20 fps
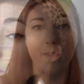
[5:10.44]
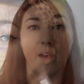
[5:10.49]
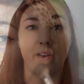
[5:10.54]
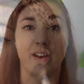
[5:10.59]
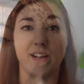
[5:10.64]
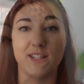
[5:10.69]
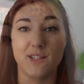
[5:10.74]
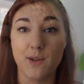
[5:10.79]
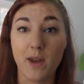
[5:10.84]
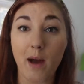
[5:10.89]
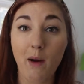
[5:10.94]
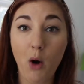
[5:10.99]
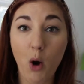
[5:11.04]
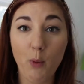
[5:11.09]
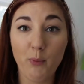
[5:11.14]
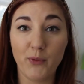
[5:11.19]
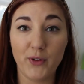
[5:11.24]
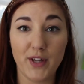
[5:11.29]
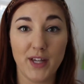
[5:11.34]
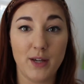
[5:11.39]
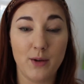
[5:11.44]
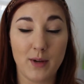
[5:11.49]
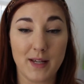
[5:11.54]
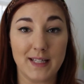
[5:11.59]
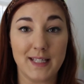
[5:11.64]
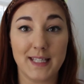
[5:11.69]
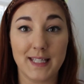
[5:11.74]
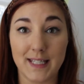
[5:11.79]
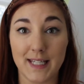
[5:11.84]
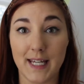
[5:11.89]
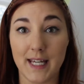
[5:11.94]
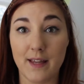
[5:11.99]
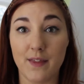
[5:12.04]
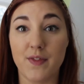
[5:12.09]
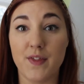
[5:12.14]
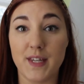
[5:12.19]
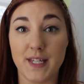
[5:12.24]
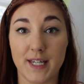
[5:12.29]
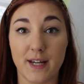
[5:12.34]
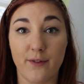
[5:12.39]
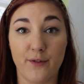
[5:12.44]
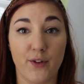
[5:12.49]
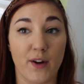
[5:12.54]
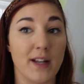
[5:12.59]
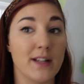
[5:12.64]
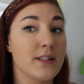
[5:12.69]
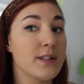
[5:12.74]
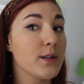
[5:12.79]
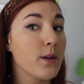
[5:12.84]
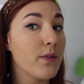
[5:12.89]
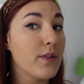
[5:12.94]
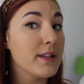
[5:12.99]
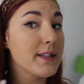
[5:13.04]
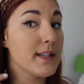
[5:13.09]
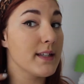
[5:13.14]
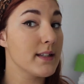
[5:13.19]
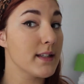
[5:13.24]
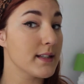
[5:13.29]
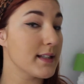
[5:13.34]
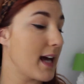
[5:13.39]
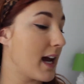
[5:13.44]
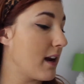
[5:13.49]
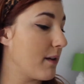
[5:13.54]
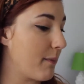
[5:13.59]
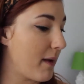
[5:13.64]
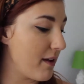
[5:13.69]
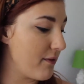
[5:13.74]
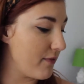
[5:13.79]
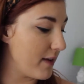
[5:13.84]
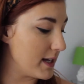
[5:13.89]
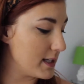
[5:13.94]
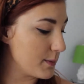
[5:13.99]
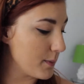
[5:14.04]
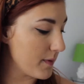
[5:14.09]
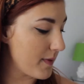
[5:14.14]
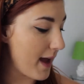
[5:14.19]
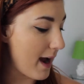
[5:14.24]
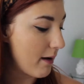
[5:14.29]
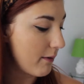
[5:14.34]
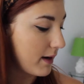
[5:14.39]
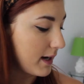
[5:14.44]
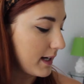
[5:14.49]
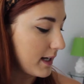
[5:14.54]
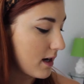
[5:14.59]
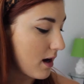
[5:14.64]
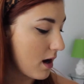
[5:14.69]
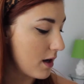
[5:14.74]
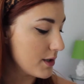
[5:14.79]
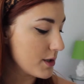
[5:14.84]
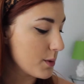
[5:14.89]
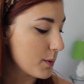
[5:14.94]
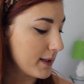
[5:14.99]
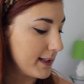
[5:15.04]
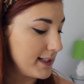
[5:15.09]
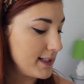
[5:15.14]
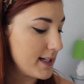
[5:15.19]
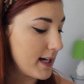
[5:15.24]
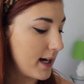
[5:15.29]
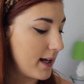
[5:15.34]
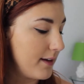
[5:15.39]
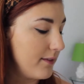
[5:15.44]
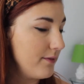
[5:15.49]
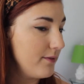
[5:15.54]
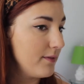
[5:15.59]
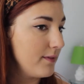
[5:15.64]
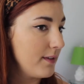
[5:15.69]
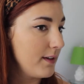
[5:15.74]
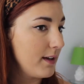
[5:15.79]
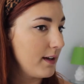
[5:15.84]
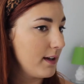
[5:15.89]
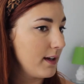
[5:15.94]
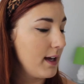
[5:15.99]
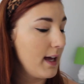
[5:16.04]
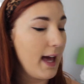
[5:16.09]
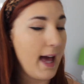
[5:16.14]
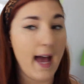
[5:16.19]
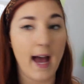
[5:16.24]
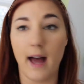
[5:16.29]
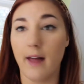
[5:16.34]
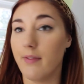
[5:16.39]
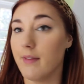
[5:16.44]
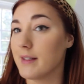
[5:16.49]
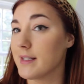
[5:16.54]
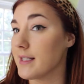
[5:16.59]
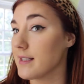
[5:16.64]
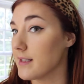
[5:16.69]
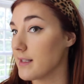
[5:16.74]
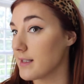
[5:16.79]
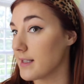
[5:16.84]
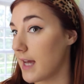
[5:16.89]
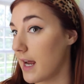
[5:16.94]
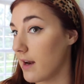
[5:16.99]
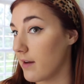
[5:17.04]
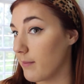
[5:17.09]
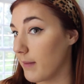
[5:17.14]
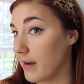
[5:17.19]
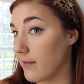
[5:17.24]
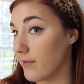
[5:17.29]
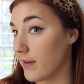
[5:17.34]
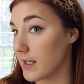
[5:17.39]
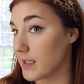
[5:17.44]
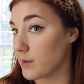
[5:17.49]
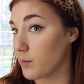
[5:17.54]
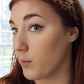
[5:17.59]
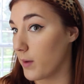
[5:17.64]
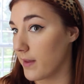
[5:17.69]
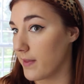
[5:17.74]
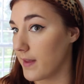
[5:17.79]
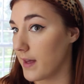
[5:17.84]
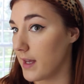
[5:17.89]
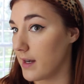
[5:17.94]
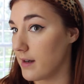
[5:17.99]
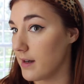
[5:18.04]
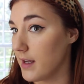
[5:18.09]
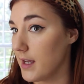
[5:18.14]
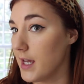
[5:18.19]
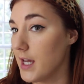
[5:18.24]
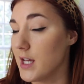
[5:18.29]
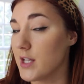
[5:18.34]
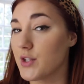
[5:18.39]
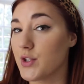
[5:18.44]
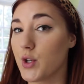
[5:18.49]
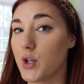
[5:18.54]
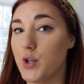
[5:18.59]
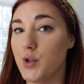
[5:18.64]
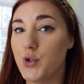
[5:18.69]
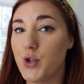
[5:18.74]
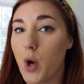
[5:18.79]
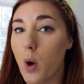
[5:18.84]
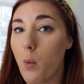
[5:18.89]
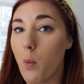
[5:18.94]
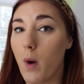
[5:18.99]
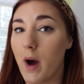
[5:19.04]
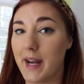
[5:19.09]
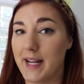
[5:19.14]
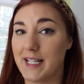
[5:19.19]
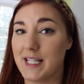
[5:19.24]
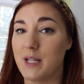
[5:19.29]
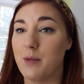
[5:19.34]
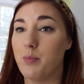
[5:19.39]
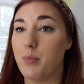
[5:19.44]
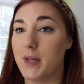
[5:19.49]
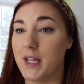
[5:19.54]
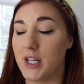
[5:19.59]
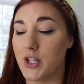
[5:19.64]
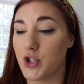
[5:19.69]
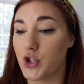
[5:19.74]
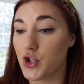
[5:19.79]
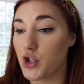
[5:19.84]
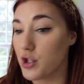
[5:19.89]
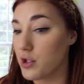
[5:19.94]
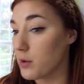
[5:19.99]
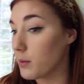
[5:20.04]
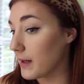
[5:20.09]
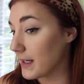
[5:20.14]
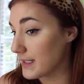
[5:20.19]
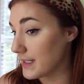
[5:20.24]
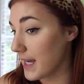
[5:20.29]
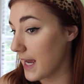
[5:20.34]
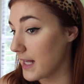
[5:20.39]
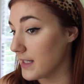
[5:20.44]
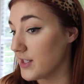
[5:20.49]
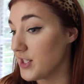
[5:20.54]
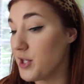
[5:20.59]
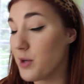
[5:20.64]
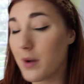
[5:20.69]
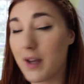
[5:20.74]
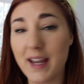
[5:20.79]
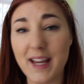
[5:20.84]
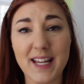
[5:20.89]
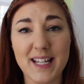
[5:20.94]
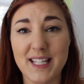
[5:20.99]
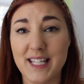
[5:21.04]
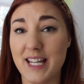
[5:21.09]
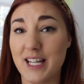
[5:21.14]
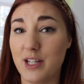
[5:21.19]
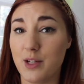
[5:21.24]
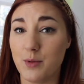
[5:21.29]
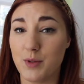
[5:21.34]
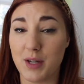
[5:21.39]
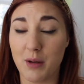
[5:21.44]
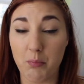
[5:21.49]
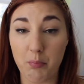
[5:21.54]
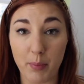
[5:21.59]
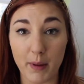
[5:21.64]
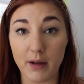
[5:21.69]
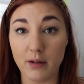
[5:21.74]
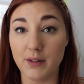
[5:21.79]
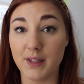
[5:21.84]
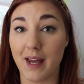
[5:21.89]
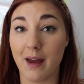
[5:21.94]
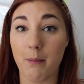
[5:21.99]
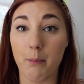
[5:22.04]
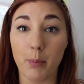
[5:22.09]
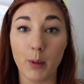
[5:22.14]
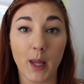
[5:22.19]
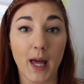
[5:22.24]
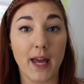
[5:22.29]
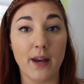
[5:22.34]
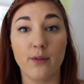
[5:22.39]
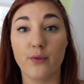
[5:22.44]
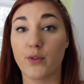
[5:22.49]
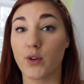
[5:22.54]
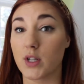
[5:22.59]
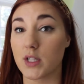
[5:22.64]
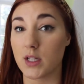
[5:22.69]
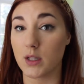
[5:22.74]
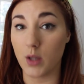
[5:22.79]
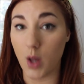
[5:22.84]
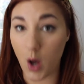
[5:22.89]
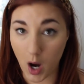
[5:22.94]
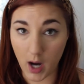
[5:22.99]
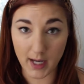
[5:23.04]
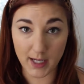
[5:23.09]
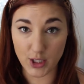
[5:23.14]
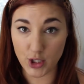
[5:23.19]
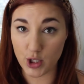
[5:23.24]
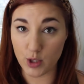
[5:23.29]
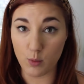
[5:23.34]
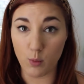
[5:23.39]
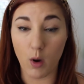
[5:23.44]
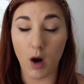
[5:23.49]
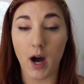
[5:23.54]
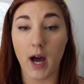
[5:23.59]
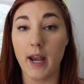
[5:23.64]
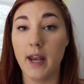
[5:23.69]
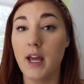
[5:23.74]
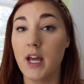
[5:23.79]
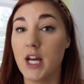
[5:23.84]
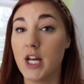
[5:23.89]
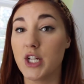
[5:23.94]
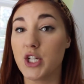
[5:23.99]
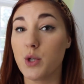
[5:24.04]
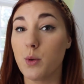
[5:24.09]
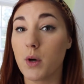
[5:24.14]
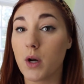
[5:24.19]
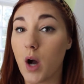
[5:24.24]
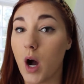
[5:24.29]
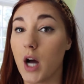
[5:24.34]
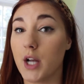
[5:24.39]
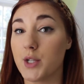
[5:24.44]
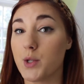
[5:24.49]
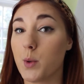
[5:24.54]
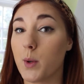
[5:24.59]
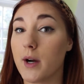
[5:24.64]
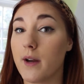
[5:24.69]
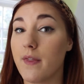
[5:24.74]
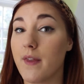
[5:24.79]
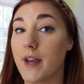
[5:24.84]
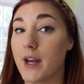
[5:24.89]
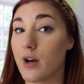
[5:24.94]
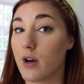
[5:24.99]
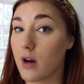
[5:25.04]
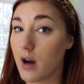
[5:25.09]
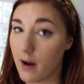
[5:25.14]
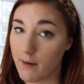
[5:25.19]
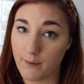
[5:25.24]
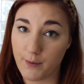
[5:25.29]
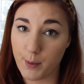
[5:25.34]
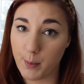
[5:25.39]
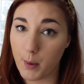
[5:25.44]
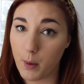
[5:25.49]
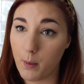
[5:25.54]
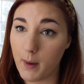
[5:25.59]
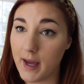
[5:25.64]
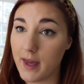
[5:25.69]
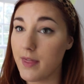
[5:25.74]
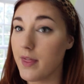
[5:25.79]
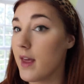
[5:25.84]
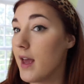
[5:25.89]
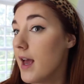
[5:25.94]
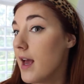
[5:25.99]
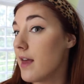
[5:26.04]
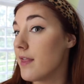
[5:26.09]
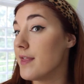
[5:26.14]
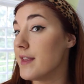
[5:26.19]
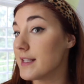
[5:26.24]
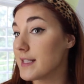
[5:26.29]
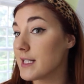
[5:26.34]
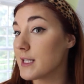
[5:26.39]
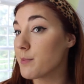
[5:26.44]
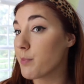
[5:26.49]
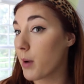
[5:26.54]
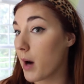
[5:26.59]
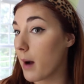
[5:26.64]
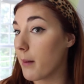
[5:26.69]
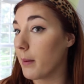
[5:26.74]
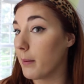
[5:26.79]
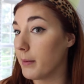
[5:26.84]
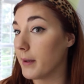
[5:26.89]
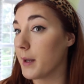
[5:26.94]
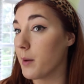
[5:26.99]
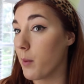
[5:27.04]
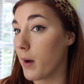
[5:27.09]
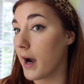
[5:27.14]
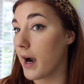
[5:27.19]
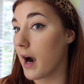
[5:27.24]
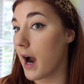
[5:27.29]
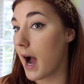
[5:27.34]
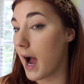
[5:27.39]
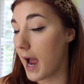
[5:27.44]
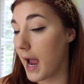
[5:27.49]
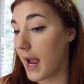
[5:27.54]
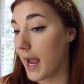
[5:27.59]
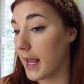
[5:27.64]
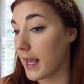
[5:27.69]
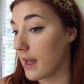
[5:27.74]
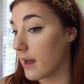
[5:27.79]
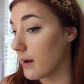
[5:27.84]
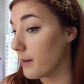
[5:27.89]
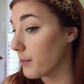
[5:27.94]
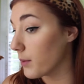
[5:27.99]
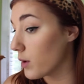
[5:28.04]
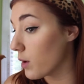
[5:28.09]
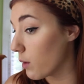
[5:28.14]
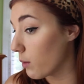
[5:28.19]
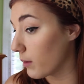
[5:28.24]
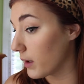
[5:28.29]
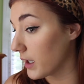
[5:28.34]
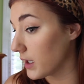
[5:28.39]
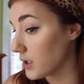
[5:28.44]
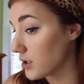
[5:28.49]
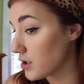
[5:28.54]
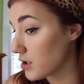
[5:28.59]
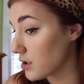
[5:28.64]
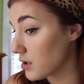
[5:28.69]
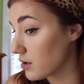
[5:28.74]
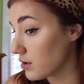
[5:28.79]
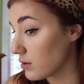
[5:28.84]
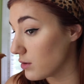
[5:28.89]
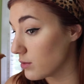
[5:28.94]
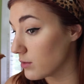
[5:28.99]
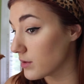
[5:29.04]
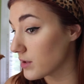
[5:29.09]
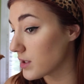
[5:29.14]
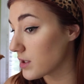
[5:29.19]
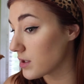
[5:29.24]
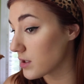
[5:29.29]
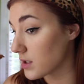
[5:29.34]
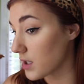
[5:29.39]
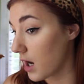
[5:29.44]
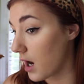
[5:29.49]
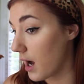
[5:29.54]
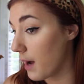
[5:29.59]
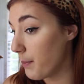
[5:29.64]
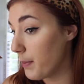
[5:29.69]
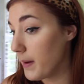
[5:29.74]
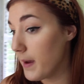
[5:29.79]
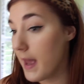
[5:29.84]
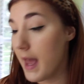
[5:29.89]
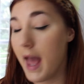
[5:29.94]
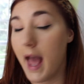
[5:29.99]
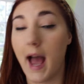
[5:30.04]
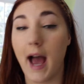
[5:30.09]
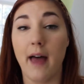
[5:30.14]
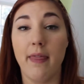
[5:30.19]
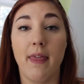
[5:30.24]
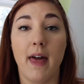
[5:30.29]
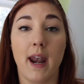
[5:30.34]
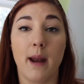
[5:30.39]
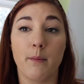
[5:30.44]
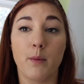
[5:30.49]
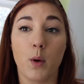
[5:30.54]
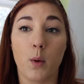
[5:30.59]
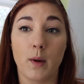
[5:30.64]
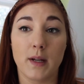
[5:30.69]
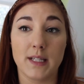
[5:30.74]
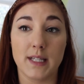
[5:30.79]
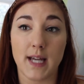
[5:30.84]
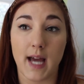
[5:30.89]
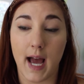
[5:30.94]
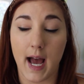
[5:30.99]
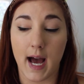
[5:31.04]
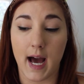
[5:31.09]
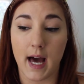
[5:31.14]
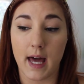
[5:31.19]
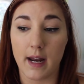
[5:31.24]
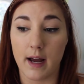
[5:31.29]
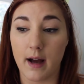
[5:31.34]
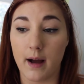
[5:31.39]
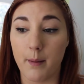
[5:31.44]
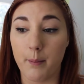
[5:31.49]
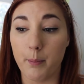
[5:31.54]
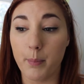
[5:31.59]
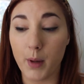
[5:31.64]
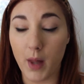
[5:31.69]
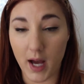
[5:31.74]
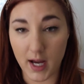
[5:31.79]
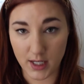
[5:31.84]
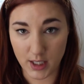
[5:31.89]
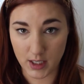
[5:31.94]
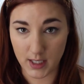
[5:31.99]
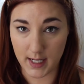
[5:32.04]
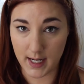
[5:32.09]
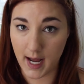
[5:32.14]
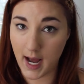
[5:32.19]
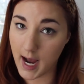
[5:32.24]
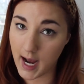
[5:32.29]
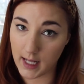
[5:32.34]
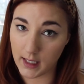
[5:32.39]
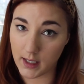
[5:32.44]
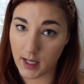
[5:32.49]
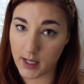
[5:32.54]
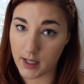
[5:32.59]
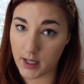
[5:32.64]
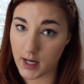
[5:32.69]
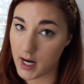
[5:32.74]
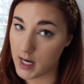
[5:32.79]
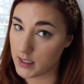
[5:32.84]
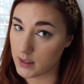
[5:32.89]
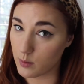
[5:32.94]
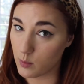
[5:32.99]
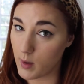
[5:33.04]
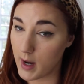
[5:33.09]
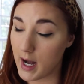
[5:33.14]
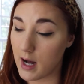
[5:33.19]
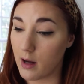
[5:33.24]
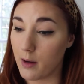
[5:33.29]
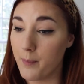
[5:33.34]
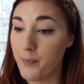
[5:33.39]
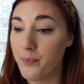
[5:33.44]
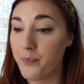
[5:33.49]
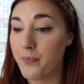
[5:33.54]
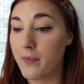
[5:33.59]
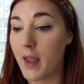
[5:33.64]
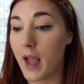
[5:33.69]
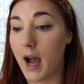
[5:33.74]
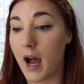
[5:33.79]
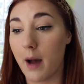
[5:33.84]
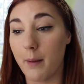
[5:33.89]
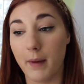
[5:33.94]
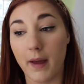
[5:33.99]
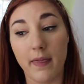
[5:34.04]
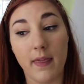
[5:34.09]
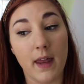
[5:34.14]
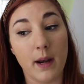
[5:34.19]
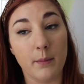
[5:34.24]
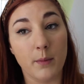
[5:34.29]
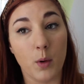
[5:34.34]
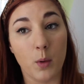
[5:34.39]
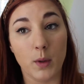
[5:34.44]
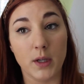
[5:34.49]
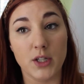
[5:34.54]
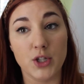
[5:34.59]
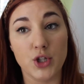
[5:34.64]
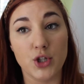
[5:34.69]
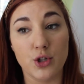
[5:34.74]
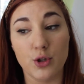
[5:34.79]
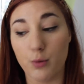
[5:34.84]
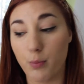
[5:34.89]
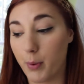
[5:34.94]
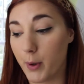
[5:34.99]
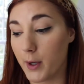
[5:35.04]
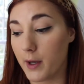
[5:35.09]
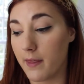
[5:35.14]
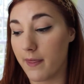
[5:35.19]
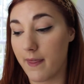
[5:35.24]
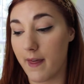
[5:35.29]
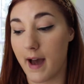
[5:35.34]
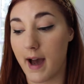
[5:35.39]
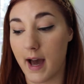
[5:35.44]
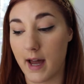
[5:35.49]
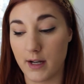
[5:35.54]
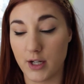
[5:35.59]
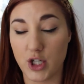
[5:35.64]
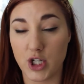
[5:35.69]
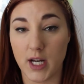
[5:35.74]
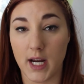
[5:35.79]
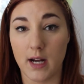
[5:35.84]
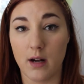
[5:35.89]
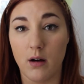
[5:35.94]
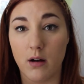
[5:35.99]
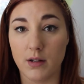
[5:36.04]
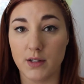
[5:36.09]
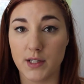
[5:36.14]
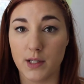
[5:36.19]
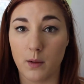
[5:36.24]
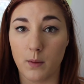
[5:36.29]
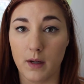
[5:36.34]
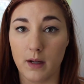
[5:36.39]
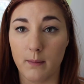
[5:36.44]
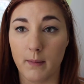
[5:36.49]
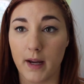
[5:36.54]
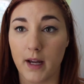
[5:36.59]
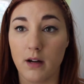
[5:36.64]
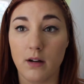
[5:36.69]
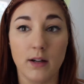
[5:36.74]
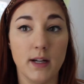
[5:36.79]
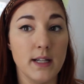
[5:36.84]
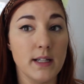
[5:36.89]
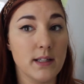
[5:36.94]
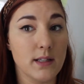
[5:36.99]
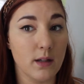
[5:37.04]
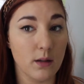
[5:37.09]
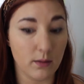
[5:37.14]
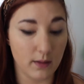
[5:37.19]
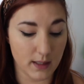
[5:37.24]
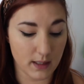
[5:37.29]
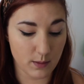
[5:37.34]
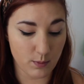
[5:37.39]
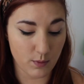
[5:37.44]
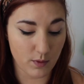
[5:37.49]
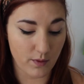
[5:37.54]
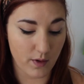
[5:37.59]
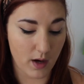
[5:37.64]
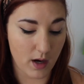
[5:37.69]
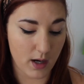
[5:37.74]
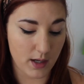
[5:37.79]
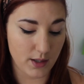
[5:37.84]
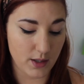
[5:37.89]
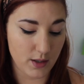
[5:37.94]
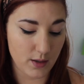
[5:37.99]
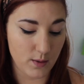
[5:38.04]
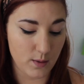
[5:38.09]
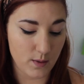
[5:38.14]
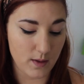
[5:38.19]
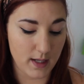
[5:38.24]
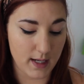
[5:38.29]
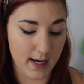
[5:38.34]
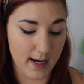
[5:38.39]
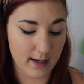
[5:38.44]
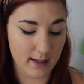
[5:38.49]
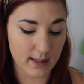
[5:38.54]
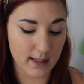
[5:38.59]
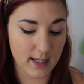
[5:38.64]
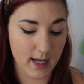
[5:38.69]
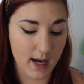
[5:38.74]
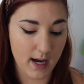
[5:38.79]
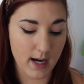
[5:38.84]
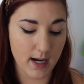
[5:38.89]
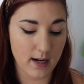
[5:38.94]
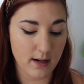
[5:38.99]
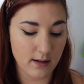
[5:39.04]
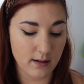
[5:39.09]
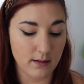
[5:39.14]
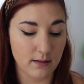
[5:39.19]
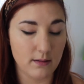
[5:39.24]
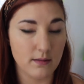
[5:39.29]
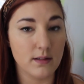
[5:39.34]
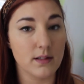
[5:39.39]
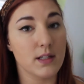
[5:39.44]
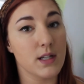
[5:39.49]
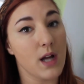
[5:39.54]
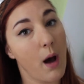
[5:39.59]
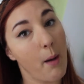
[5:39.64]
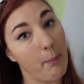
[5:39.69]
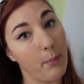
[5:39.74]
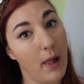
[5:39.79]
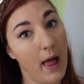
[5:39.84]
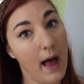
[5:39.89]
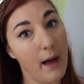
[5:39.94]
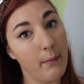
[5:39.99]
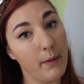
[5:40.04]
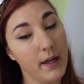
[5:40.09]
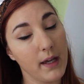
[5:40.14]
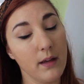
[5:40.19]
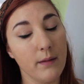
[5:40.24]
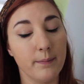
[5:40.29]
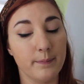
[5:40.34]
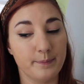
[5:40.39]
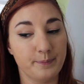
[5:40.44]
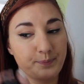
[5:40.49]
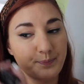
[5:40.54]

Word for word: All right, so now hopefully you can see the difference. So this is the side of my face without any contouring done, and this is the side of my face with it. So you don't want it to be too intense. You can continue to build and blend for as long as you want to a contour that you're comfortable with. This is probably where I am going to stop, and then I'm going to add blush and highlighter as well, and then I'm going to put that shade also in my crease. So let's move on to the next side. Stop blabbing.